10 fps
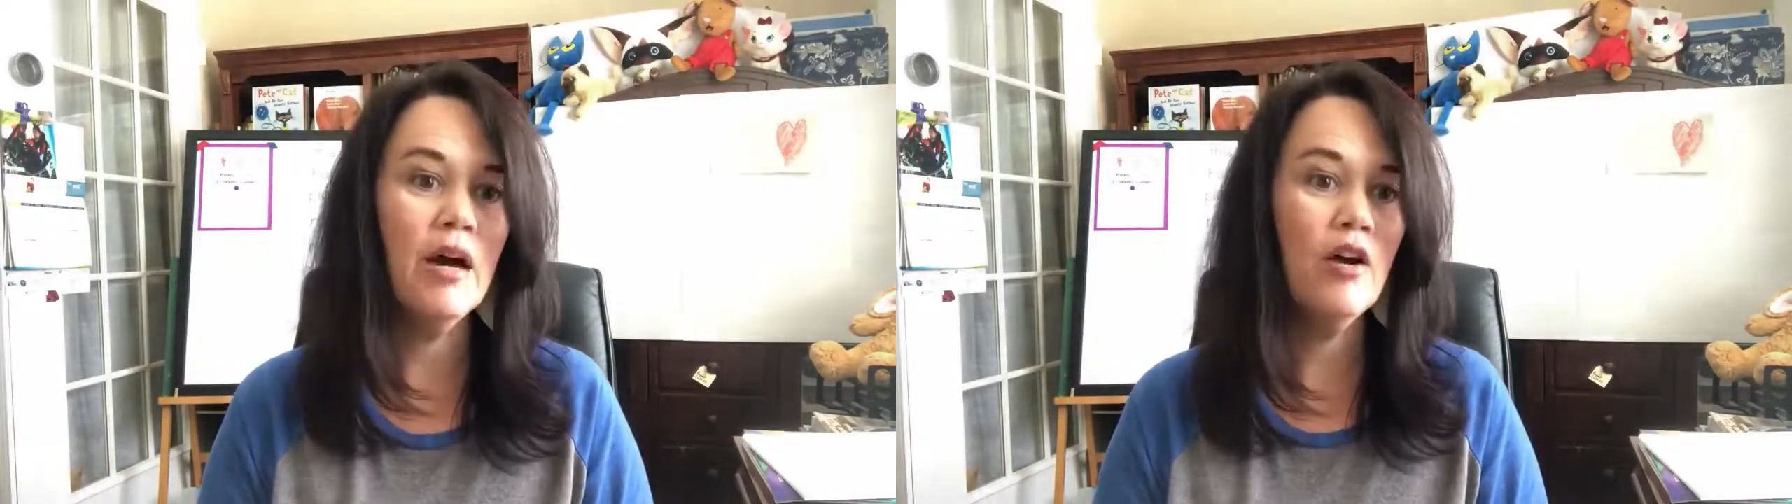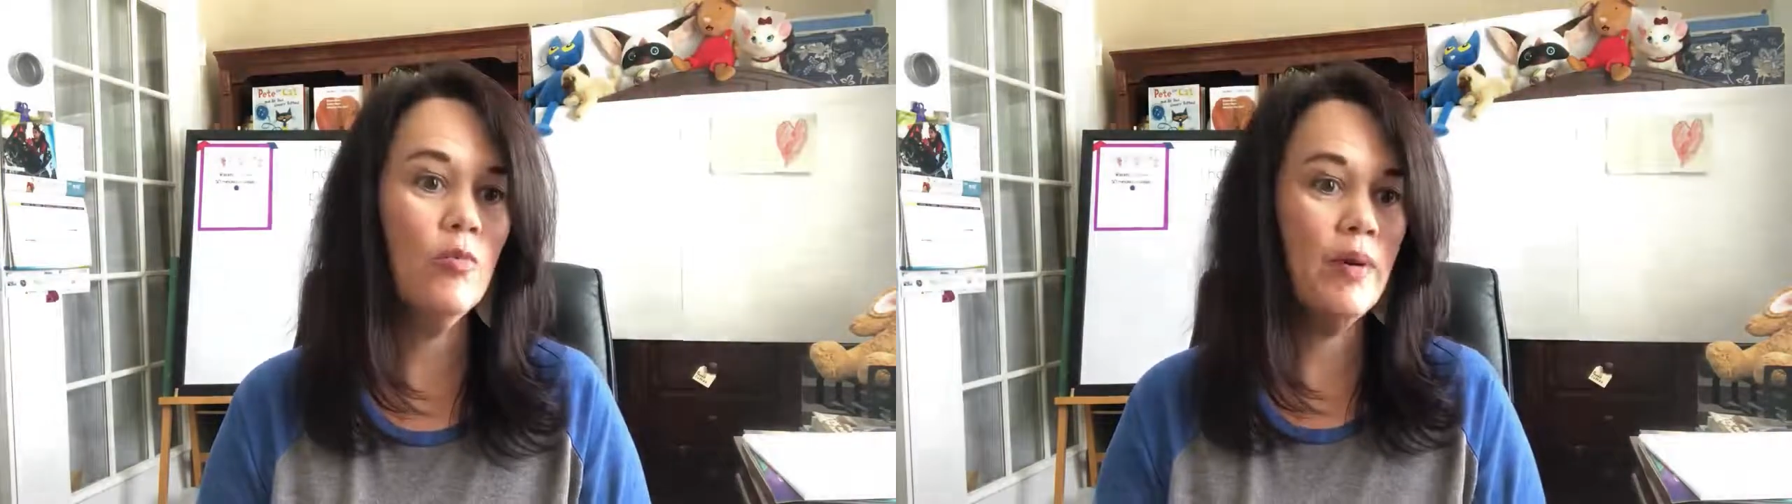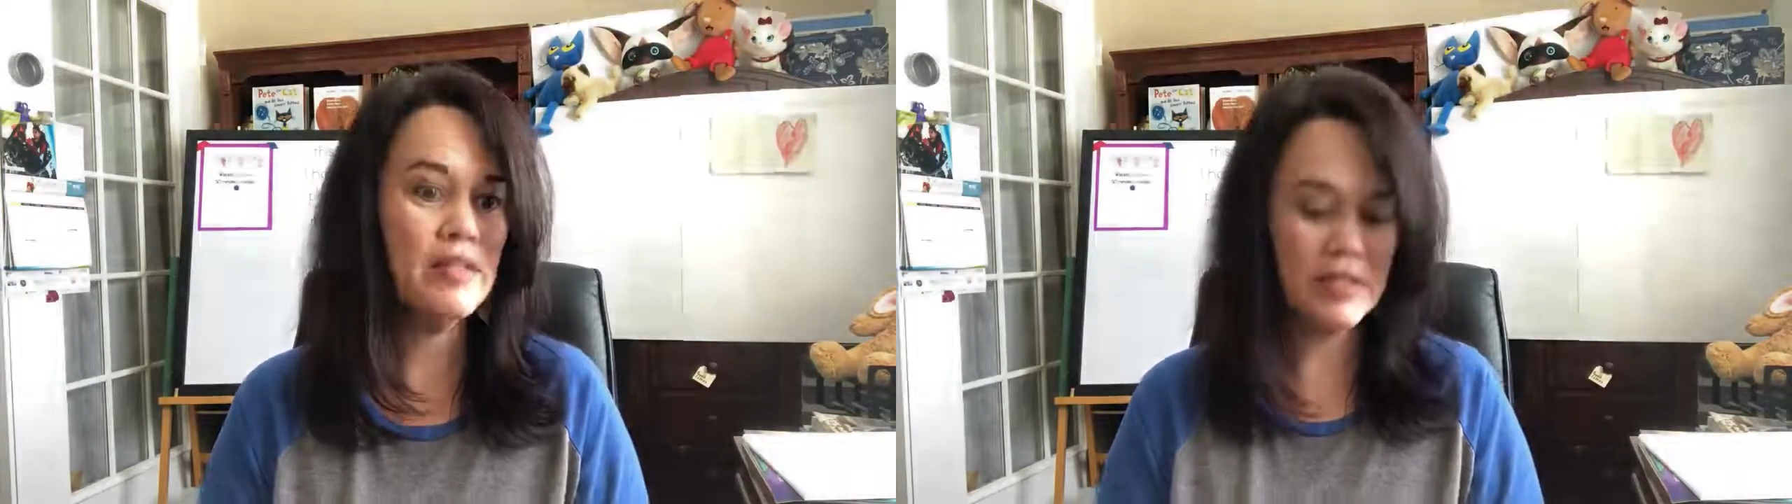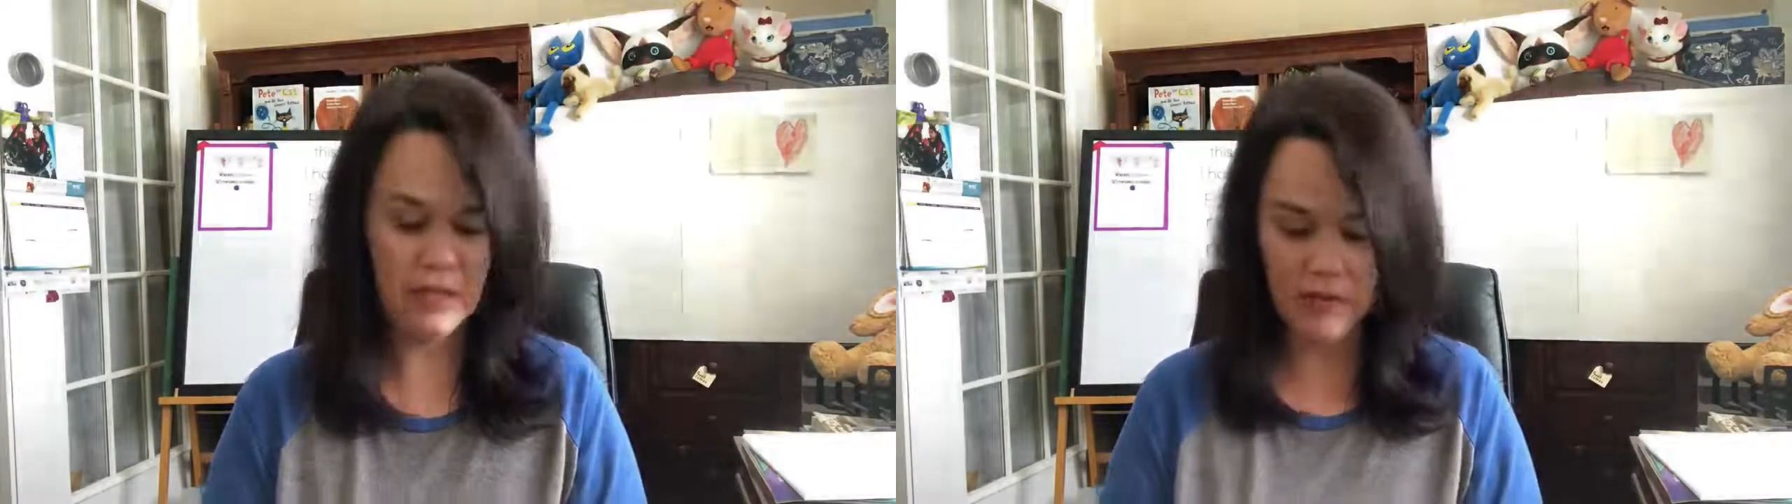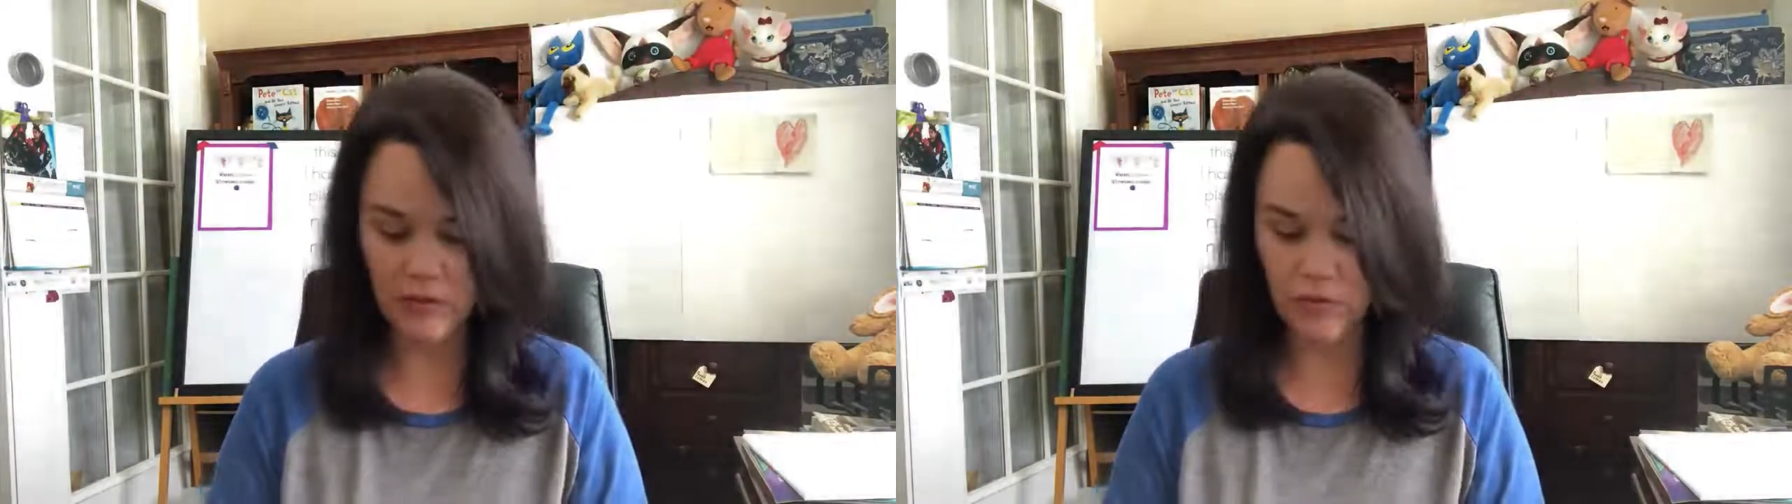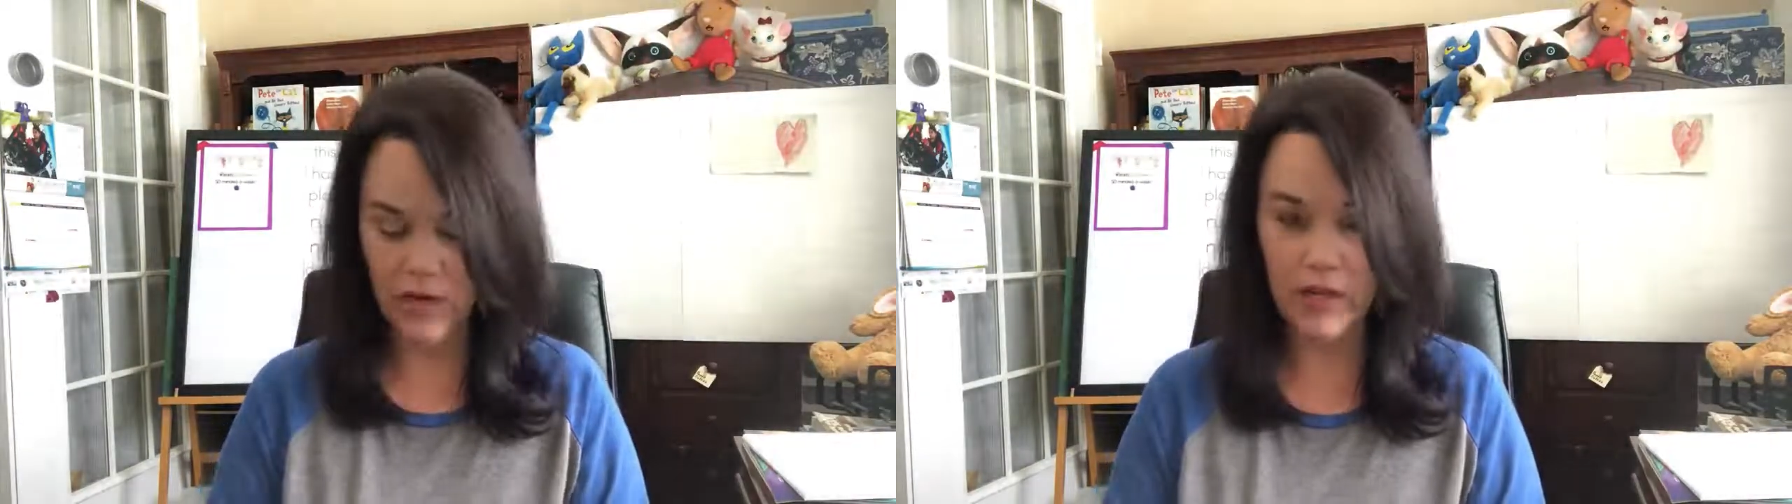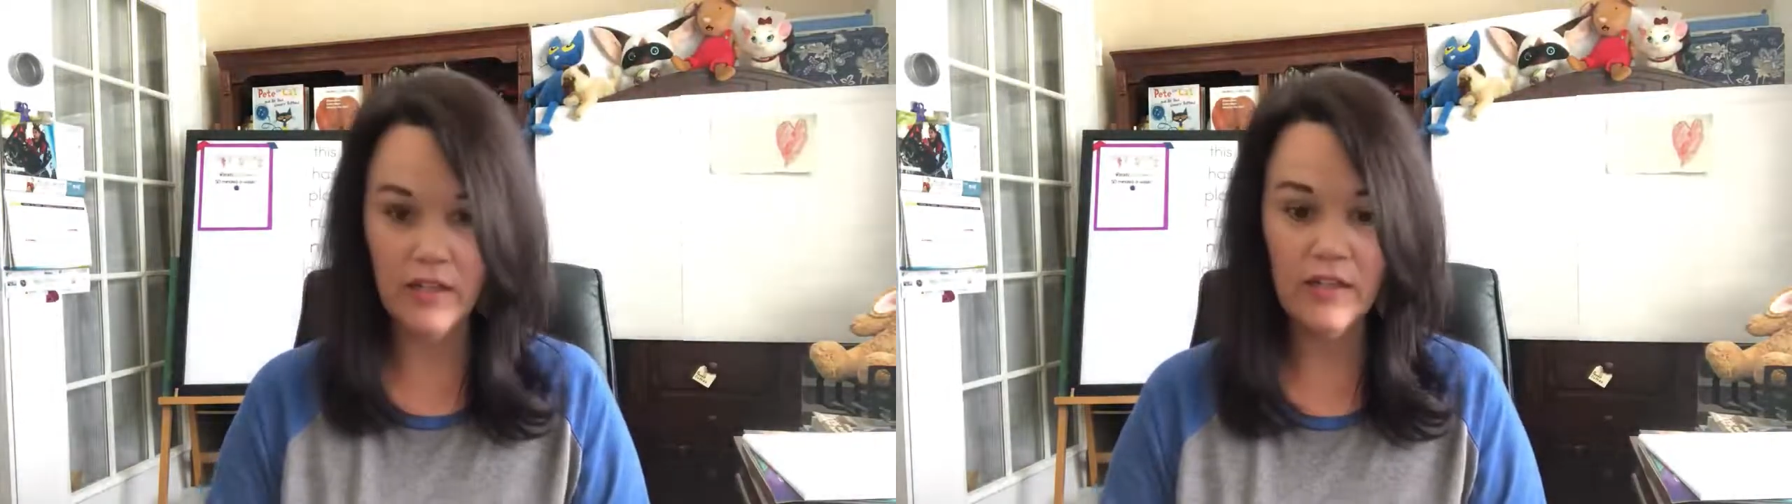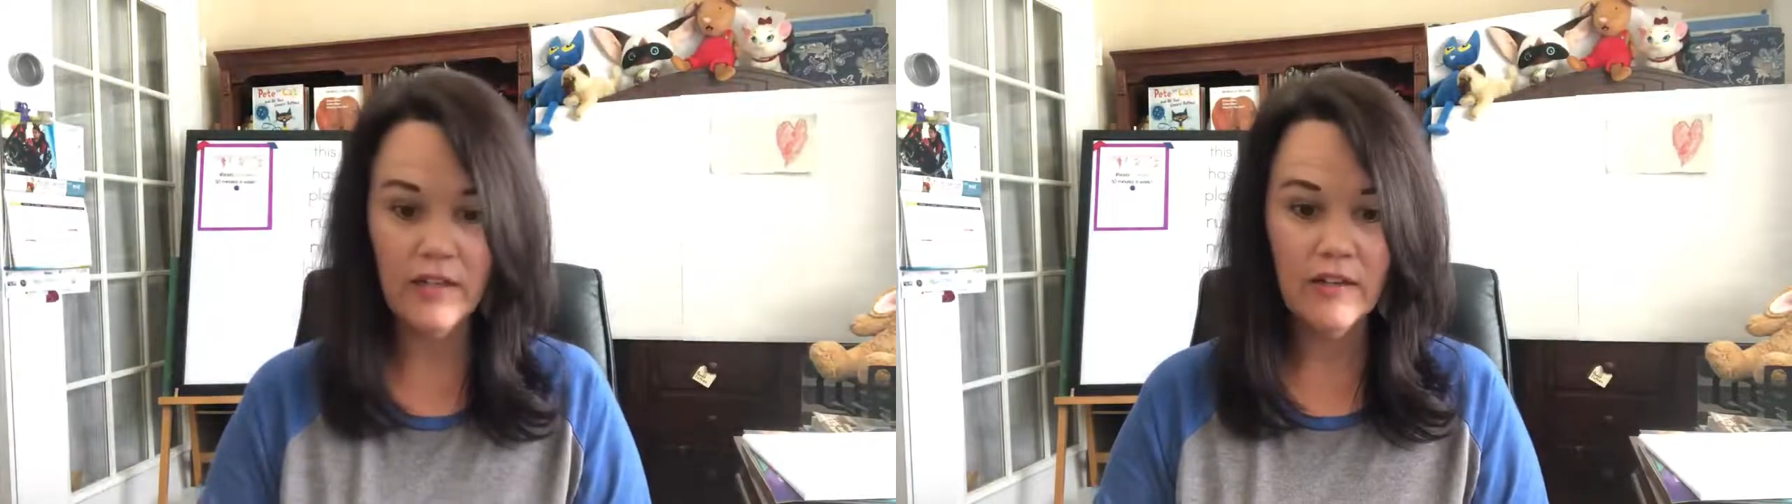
I hope I say this right.